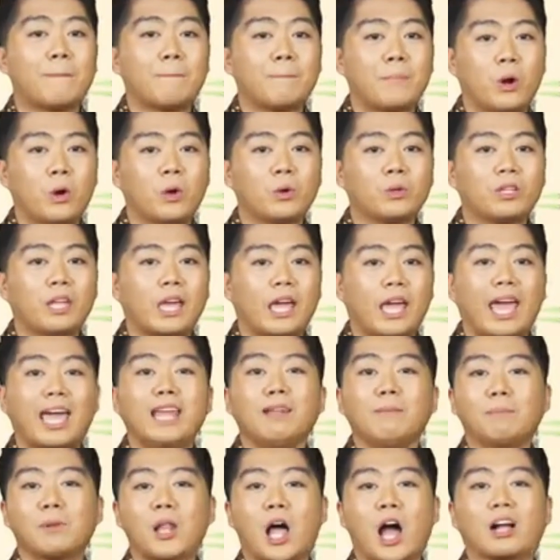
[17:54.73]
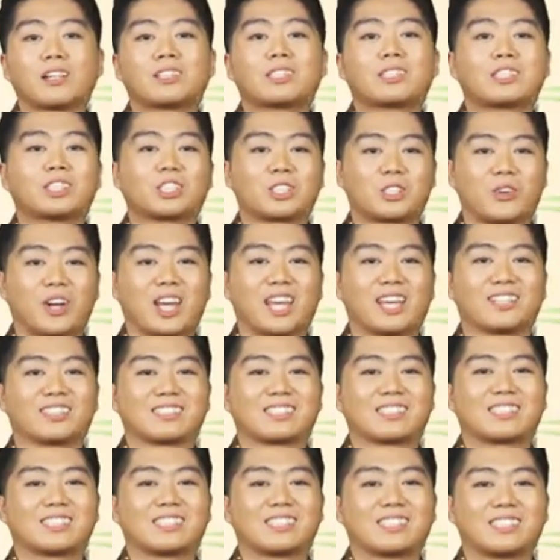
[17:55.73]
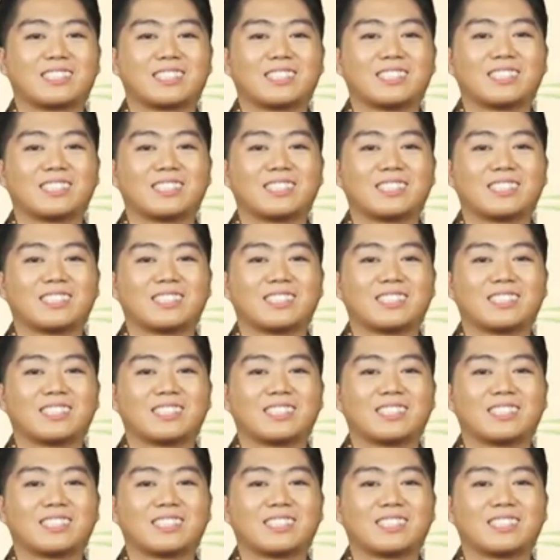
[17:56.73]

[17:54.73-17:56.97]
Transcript: bowed and plucked strings.